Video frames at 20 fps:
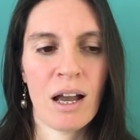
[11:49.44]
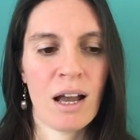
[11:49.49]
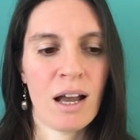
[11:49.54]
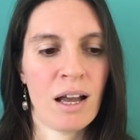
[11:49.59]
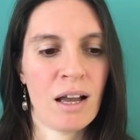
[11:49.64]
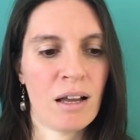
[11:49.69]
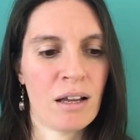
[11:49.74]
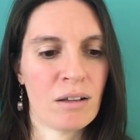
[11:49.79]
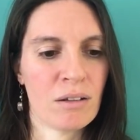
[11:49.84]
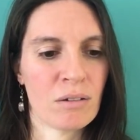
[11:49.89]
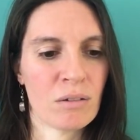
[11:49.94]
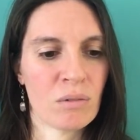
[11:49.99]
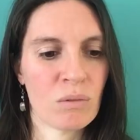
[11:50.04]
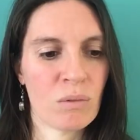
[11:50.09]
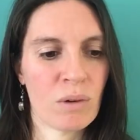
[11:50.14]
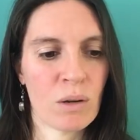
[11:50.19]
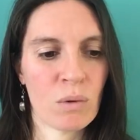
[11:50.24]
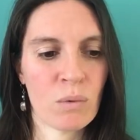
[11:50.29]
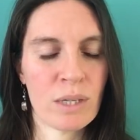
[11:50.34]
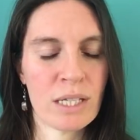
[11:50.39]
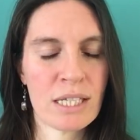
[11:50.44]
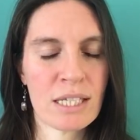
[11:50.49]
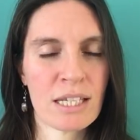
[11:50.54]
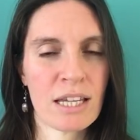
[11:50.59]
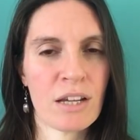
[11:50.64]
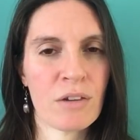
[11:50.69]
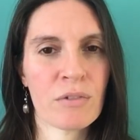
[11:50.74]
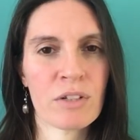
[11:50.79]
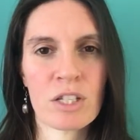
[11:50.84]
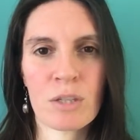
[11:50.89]
When we
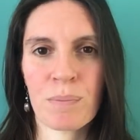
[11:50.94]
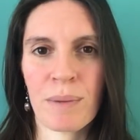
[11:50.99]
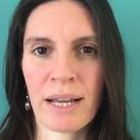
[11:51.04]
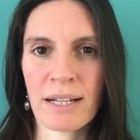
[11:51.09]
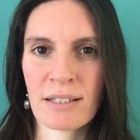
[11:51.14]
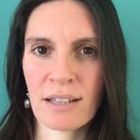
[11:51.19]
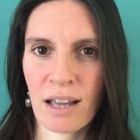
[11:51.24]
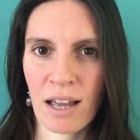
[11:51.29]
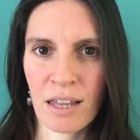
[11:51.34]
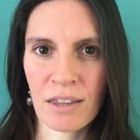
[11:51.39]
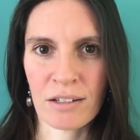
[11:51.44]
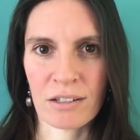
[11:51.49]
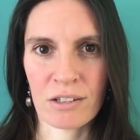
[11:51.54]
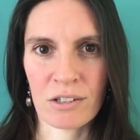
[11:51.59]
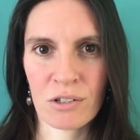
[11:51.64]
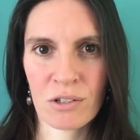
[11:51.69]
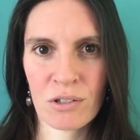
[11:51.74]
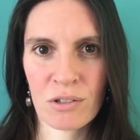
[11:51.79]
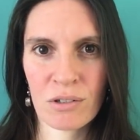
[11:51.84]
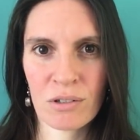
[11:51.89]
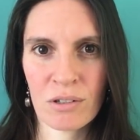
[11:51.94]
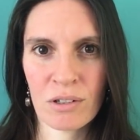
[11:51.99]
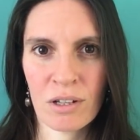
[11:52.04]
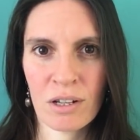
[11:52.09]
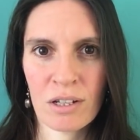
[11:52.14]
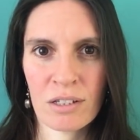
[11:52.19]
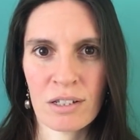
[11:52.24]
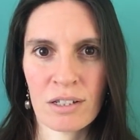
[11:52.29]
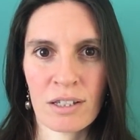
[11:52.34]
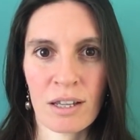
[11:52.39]
say respect others,
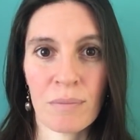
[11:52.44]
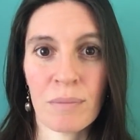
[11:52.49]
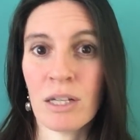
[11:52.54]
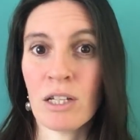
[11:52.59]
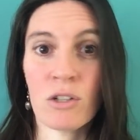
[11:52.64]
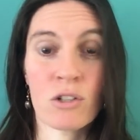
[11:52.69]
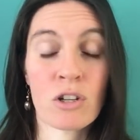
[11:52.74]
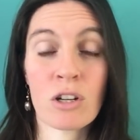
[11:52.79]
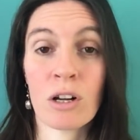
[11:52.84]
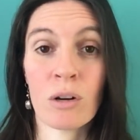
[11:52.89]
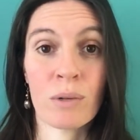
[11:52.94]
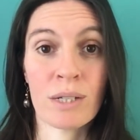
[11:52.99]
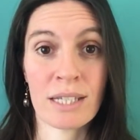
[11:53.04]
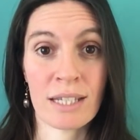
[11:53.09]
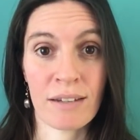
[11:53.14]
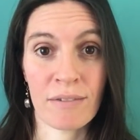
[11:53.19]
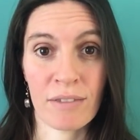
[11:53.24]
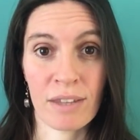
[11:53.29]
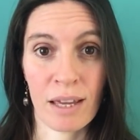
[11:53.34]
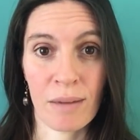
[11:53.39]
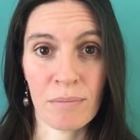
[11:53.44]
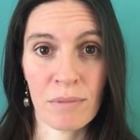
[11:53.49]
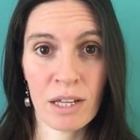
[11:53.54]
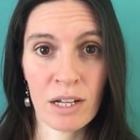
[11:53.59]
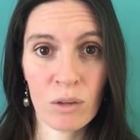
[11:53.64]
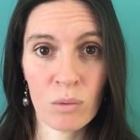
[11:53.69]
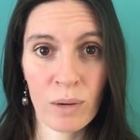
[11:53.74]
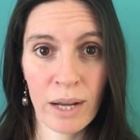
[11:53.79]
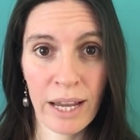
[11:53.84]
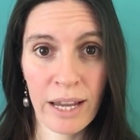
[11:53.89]
does that mean you should always give them
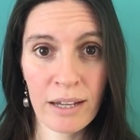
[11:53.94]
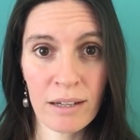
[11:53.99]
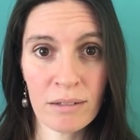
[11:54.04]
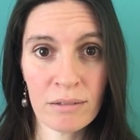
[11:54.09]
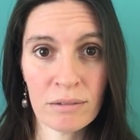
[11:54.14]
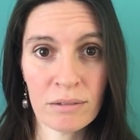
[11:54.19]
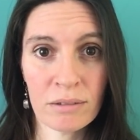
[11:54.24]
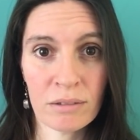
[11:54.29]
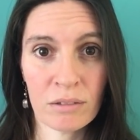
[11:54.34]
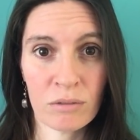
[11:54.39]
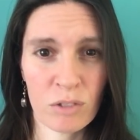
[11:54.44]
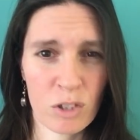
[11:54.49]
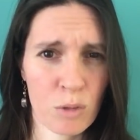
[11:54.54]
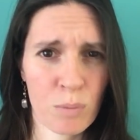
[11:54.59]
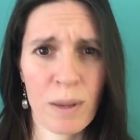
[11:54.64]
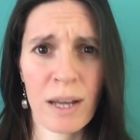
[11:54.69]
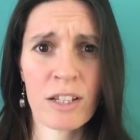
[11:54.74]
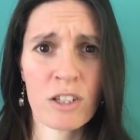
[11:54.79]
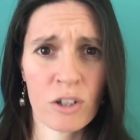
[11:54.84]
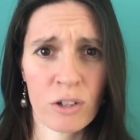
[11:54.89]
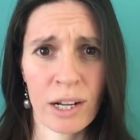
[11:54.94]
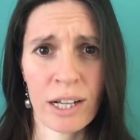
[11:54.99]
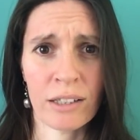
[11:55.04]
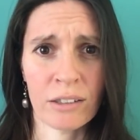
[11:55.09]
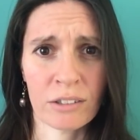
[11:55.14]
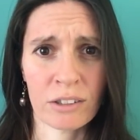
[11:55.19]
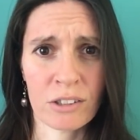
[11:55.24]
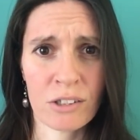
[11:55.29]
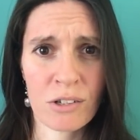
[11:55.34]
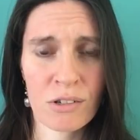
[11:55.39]
their way? Respect your
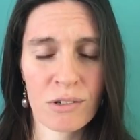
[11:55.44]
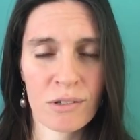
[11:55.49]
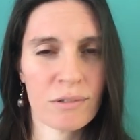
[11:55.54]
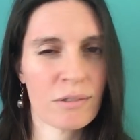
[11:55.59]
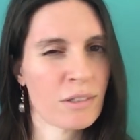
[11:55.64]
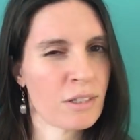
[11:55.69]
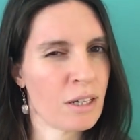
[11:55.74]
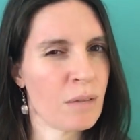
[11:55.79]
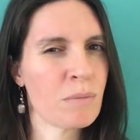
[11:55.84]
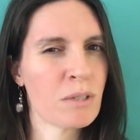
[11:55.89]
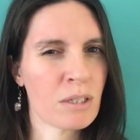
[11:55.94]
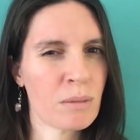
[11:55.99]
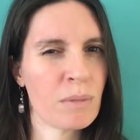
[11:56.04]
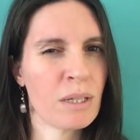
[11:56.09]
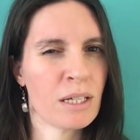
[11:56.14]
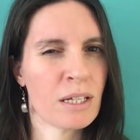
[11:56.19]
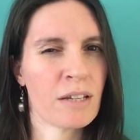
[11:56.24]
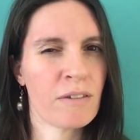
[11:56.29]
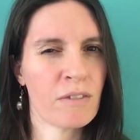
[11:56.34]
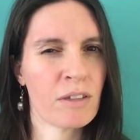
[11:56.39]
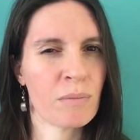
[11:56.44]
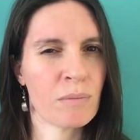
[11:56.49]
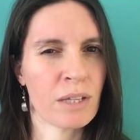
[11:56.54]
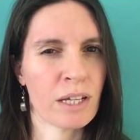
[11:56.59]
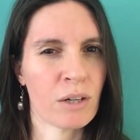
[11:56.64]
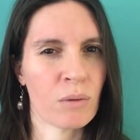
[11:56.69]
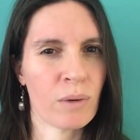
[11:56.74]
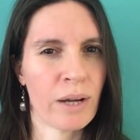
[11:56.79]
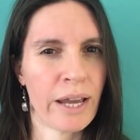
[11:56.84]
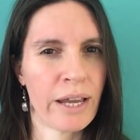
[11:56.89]
elders. Seems to mean give them
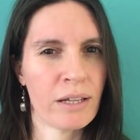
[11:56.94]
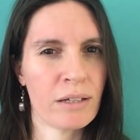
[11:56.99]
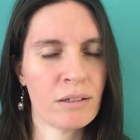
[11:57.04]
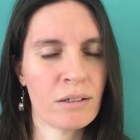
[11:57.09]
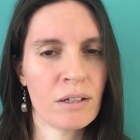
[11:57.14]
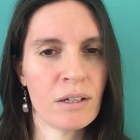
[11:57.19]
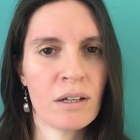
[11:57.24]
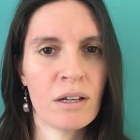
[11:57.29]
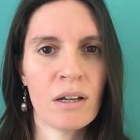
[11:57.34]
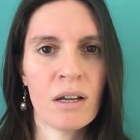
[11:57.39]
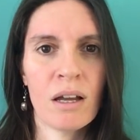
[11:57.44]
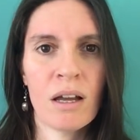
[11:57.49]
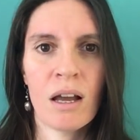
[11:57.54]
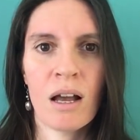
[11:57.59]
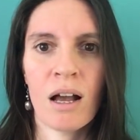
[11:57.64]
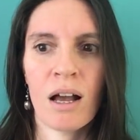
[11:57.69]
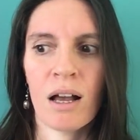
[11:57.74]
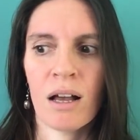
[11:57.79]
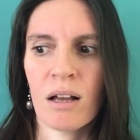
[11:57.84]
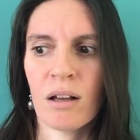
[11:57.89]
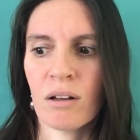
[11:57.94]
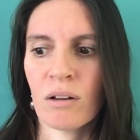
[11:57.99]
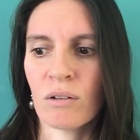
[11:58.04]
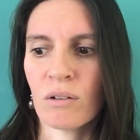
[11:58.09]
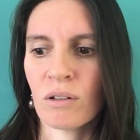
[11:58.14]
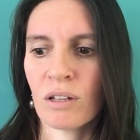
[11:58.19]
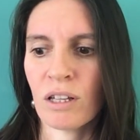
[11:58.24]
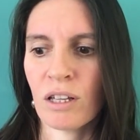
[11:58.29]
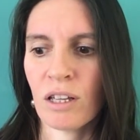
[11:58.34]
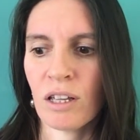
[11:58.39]
their way.
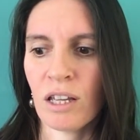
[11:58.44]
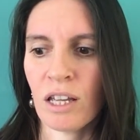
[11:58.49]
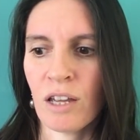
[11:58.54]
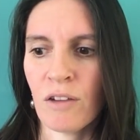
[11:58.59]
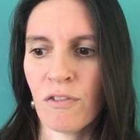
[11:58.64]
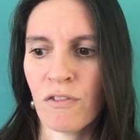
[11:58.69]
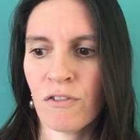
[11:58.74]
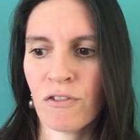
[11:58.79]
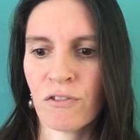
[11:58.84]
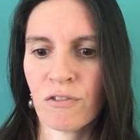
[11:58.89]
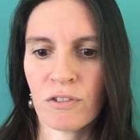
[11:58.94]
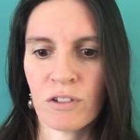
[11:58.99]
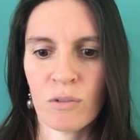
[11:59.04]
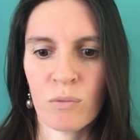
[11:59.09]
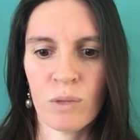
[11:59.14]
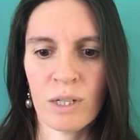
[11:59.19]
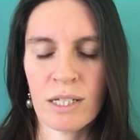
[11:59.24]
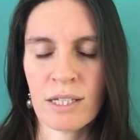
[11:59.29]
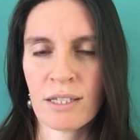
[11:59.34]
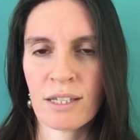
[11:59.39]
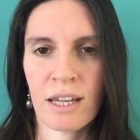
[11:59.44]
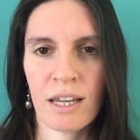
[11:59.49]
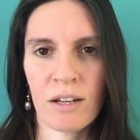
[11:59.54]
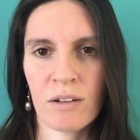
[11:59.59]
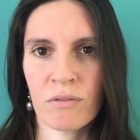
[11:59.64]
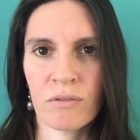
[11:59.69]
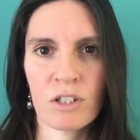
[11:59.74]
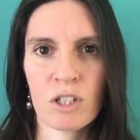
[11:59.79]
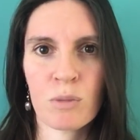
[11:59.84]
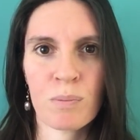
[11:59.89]
If we
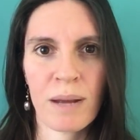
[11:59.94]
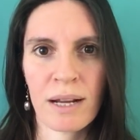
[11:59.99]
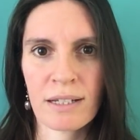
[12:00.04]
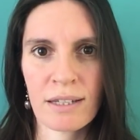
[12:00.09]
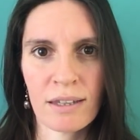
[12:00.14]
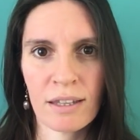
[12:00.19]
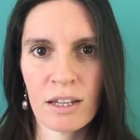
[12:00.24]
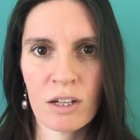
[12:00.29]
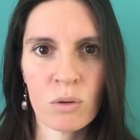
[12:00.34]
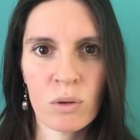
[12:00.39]
say respect the